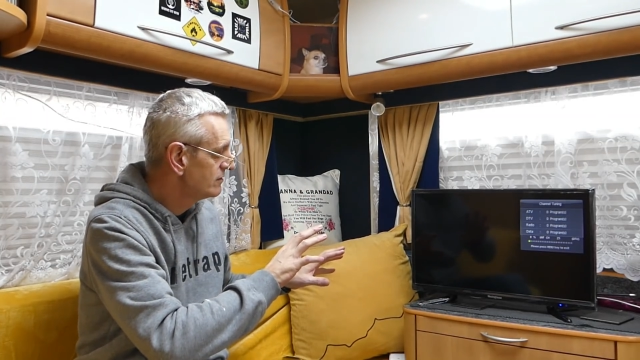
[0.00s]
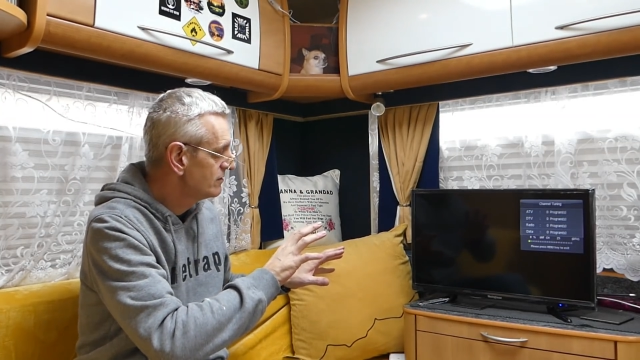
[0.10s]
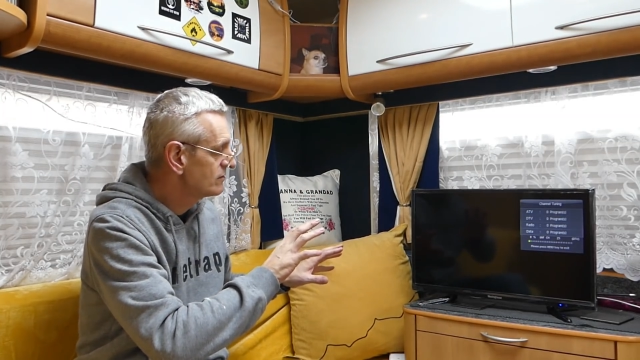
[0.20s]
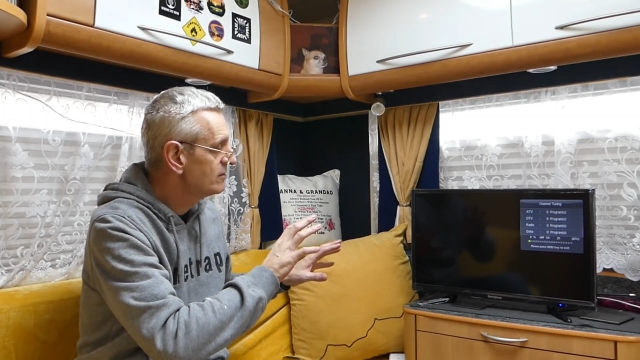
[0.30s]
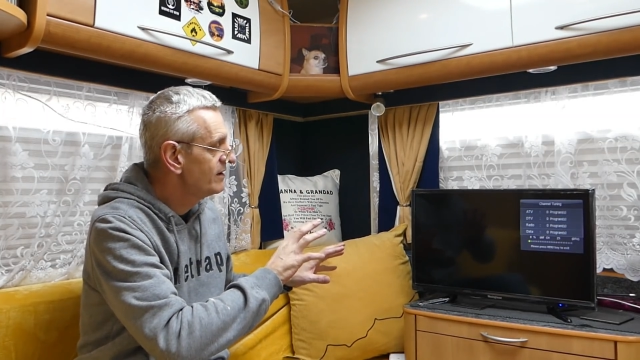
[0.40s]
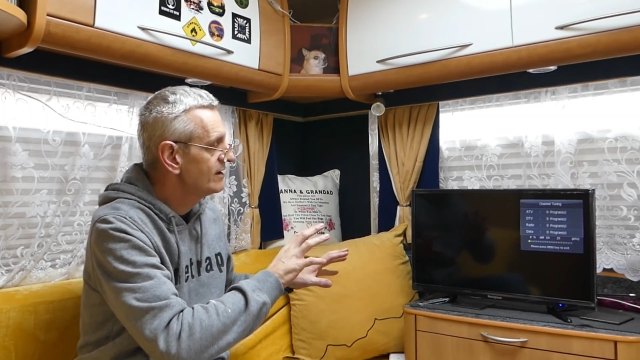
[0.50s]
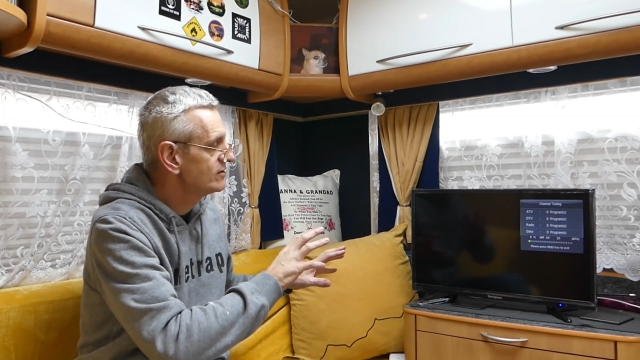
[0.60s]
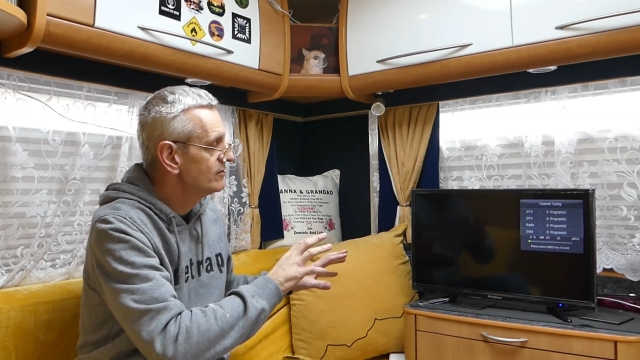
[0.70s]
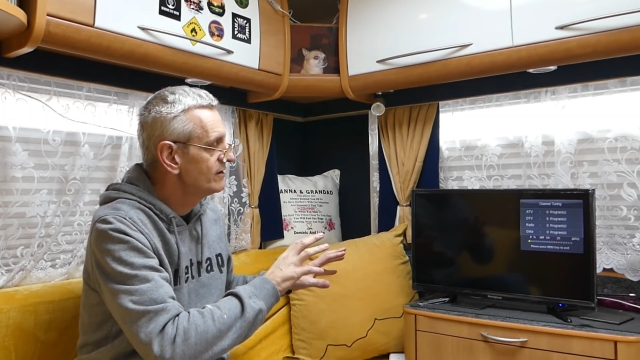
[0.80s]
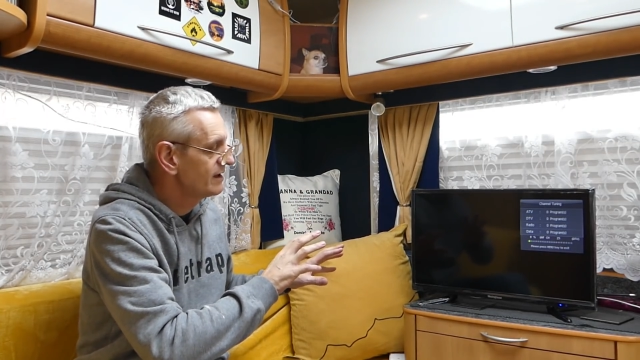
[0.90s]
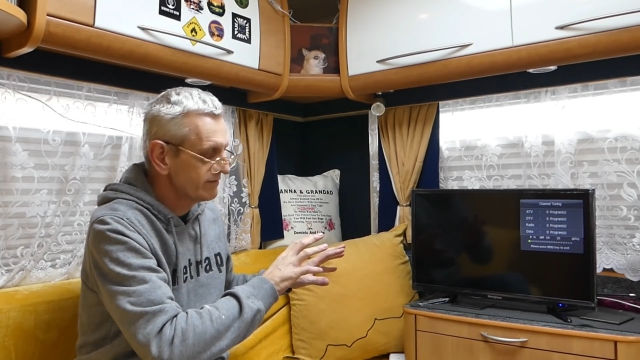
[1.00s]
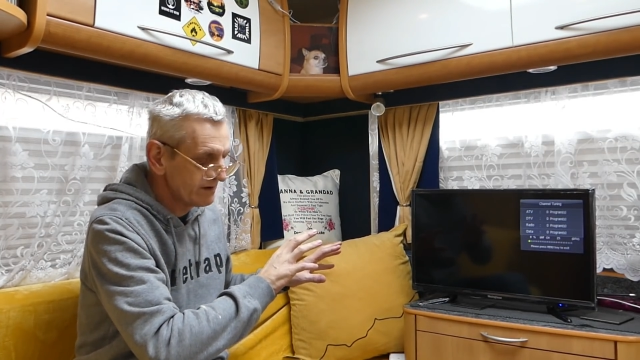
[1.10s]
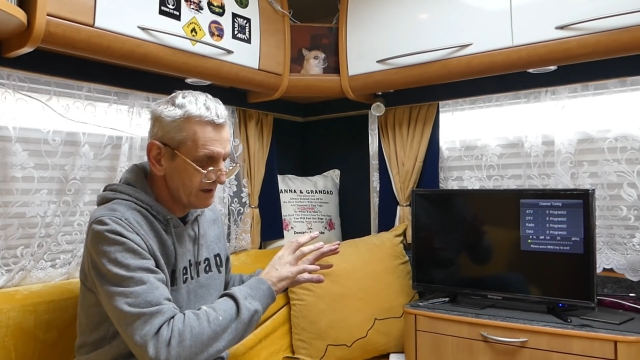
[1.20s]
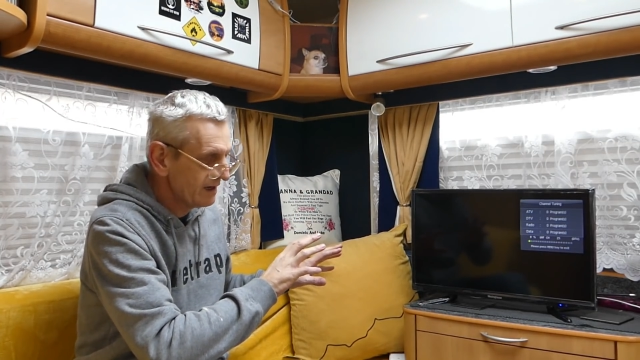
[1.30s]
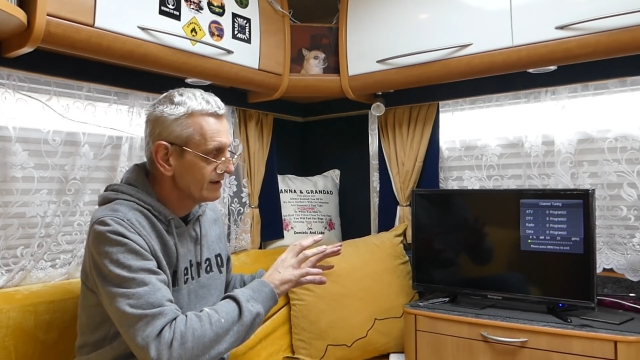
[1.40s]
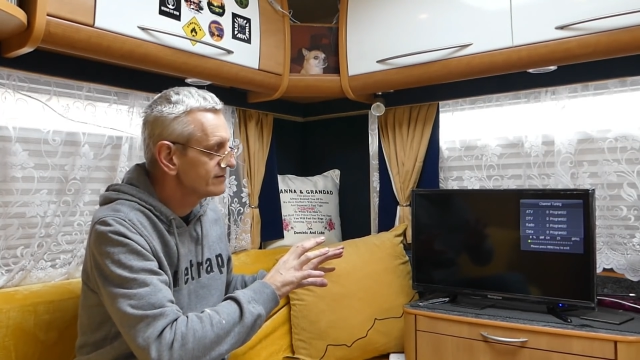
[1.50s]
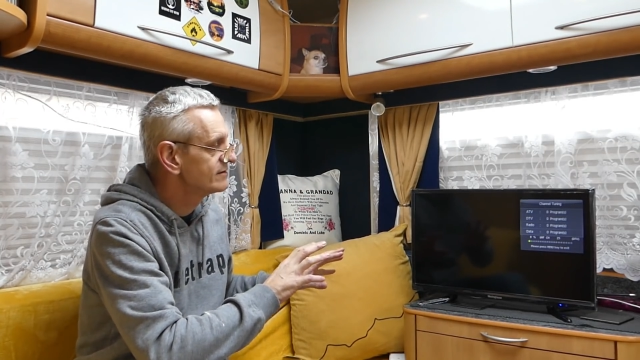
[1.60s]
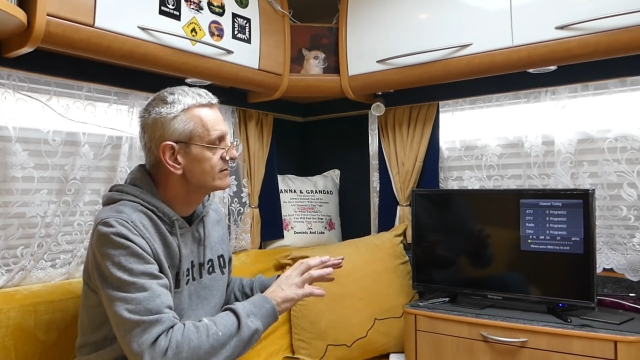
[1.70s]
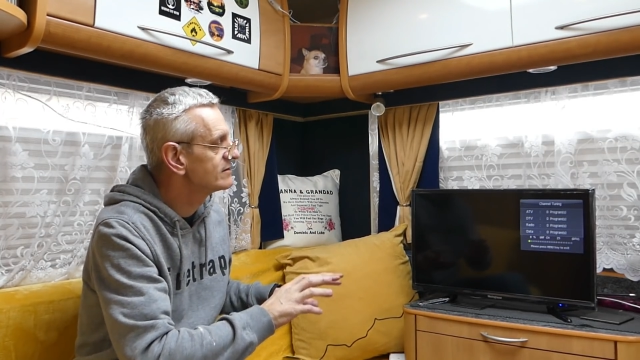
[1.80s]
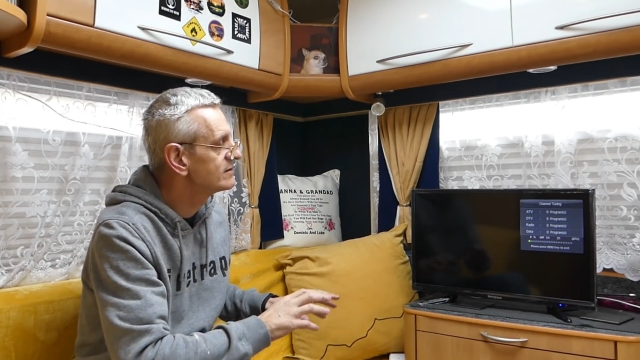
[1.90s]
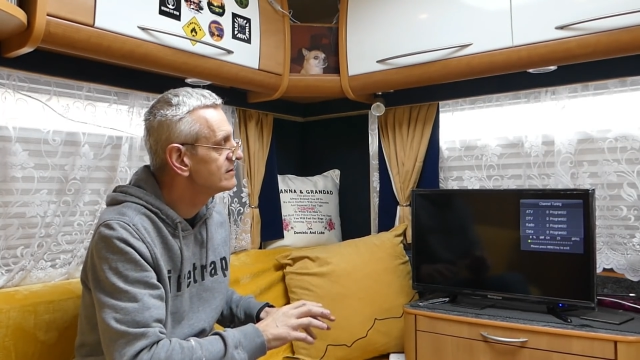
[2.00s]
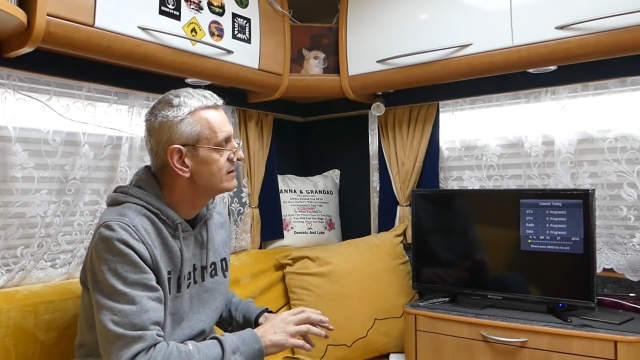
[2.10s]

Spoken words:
Just to make sure that you've got a licence.